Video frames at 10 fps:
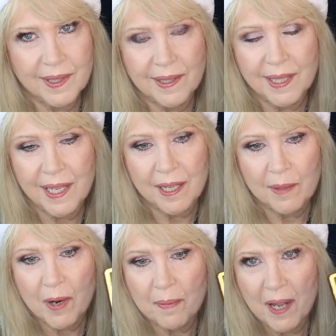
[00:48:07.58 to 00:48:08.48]
the candy
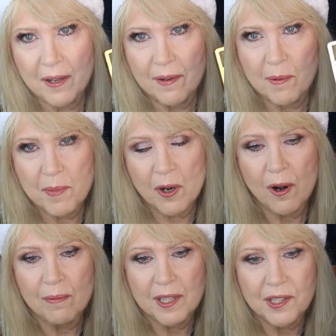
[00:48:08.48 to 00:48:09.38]
bar palette. You have a mirror
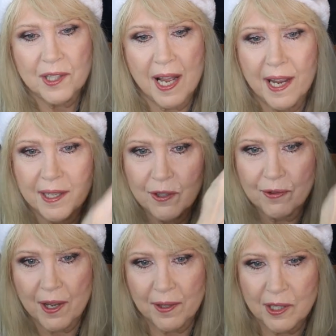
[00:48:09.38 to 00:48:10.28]
on one side, and you've
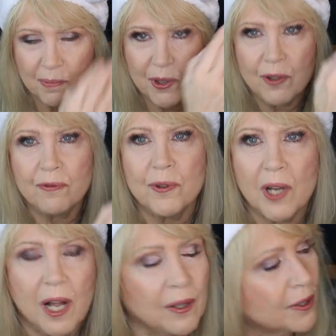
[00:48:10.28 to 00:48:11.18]
got these beautiful
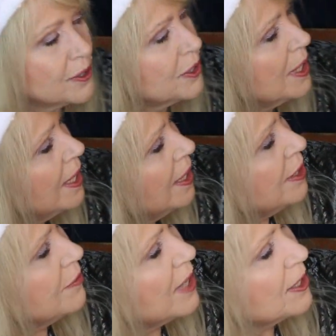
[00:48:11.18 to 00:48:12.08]
colors.
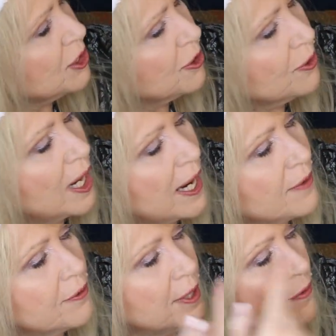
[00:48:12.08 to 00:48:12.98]
You've got your
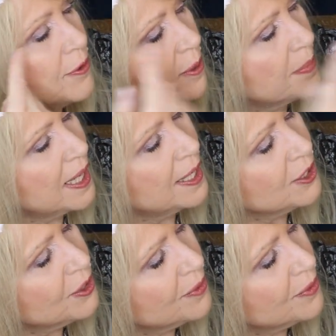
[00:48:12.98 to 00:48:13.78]
ivory for the base, you've